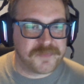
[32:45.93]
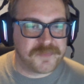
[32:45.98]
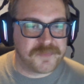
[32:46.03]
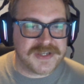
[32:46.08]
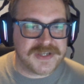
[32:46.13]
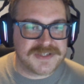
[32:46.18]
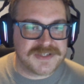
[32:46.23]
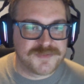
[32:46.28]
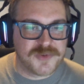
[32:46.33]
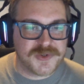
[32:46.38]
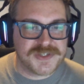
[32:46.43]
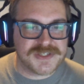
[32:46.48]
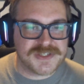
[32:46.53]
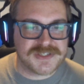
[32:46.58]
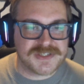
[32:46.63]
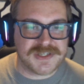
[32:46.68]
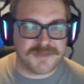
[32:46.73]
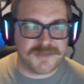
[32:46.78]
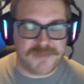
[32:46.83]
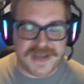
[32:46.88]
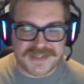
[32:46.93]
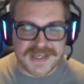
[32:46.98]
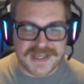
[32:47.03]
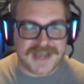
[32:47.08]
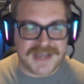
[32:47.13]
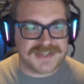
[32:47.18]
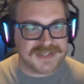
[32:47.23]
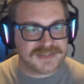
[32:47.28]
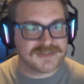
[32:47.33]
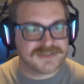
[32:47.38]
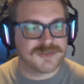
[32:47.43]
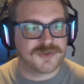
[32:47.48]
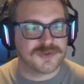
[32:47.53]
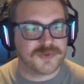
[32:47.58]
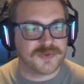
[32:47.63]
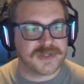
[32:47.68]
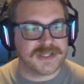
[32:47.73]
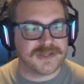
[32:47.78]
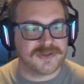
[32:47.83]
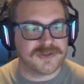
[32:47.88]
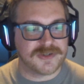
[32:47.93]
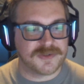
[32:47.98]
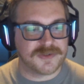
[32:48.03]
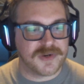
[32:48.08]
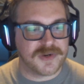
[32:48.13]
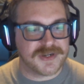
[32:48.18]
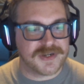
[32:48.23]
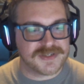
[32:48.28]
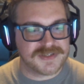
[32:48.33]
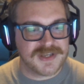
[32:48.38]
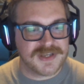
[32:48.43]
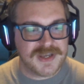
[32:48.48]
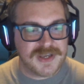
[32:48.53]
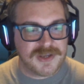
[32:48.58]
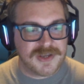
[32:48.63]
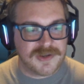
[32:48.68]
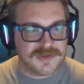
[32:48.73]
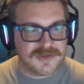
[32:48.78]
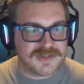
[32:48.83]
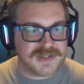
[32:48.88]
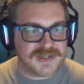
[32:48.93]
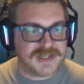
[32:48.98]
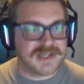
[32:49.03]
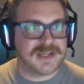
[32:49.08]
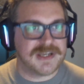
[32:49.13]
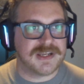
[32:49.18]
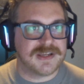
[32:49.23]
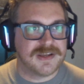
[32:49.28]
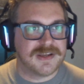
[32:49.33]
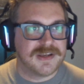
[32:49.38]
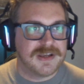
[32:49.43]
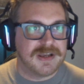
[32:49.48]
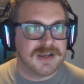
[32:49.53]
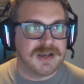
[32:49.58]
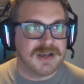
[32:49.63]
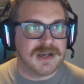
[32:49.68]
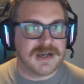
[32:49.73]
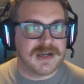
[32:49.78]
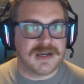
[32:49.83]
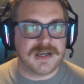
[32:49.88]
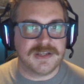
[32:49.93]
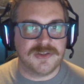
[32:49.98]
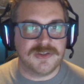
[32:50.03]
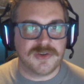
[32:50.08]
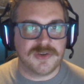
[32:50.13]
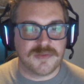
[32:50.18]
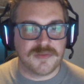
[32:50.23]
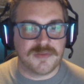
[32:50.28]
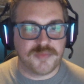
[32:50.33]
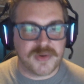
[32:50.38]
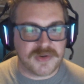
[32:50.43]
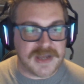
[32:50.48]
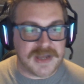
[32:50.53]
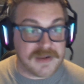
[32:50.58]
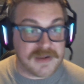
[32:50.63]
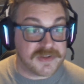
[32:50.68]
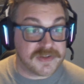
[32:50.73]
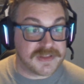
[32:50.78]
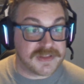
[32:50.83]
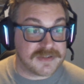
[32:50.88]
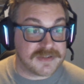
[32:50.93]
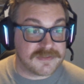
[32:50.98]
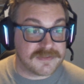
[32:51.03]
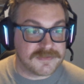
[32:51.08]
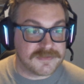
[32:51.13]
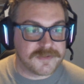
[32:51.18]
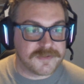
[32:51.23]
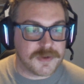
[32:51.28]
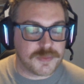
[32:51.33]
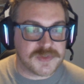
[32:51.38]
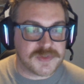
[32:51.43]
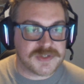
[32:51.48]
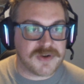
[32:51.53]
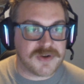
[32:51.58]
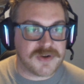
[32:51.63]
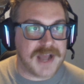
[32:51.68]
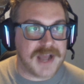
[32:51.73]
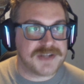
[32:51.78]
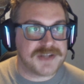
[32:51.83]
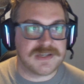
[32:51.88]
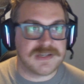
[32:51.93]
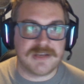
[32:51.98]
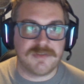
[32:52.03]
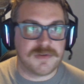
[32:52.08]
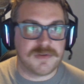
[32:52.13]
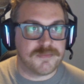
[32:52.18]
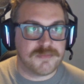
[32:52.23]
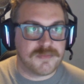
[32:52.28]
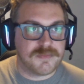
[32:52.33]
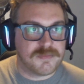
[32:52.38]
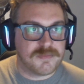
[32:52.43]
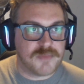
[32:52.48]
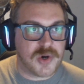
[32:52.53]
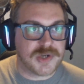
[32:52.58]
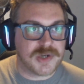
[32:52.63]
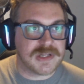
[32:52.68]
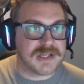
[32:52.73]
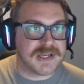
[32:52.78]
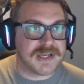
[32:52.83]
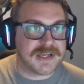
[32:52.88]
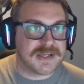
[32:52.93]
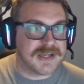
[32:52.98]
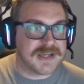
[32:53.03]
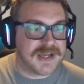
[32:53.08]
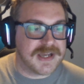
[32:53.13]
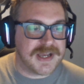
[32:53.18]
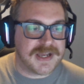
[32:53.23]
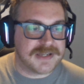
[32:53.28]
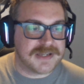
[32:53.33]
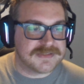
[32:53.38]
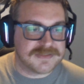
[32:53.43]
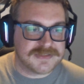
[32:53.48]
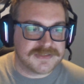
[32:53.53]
It's more just it makes assets look really good. Whereas Houdini, you can build everything from scratch, even modeling and